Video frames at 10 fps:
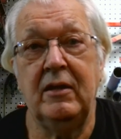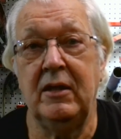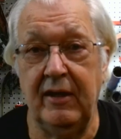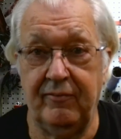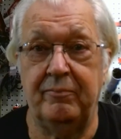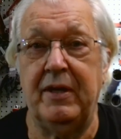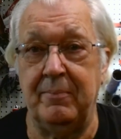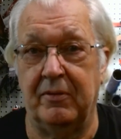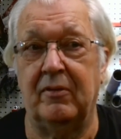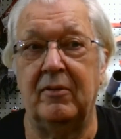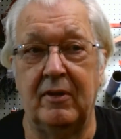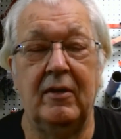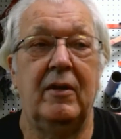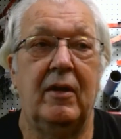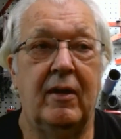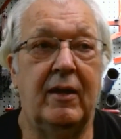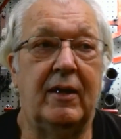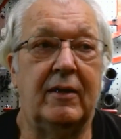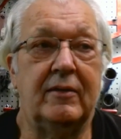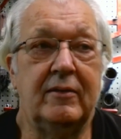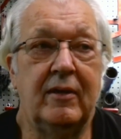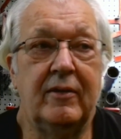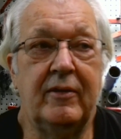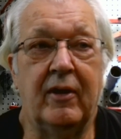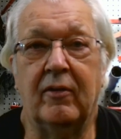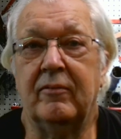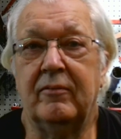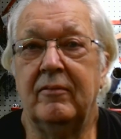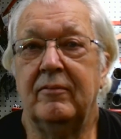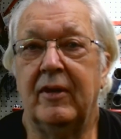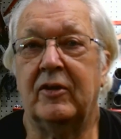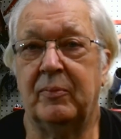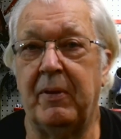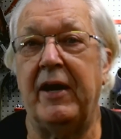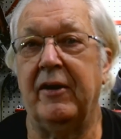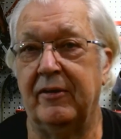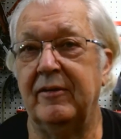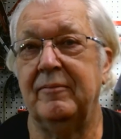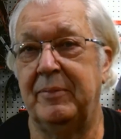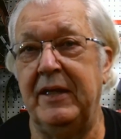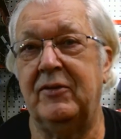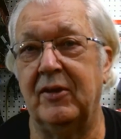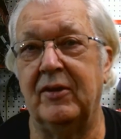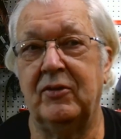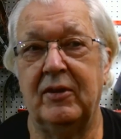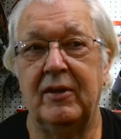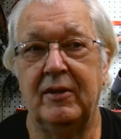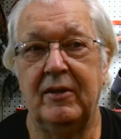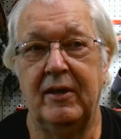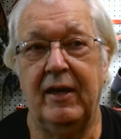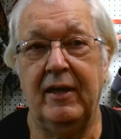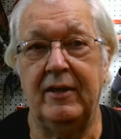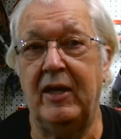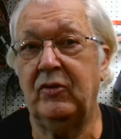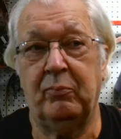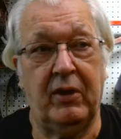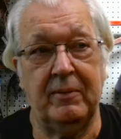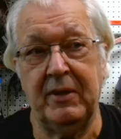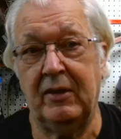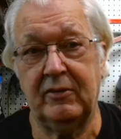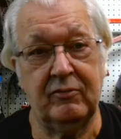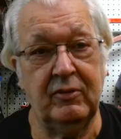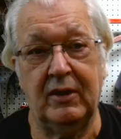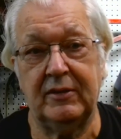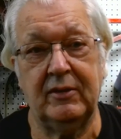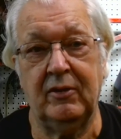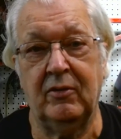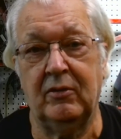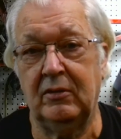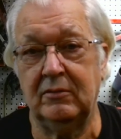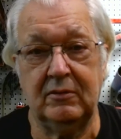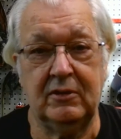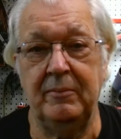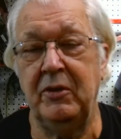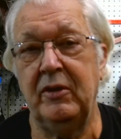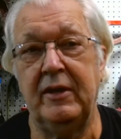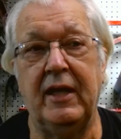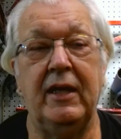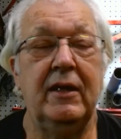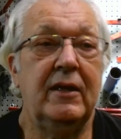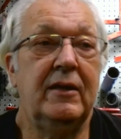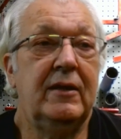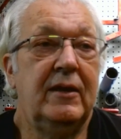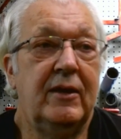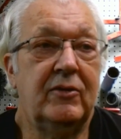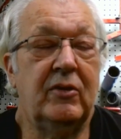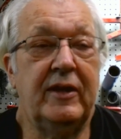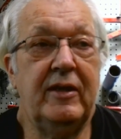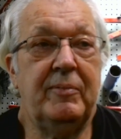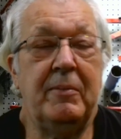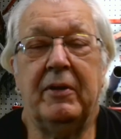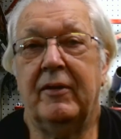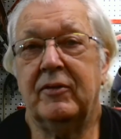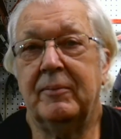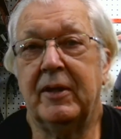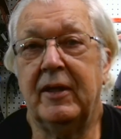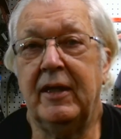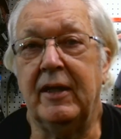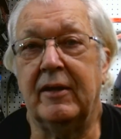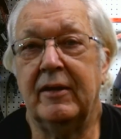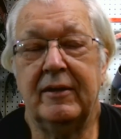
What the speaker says: give people their expired pizzas, and they spread them out throughout their whole community, so at least people have something to eat.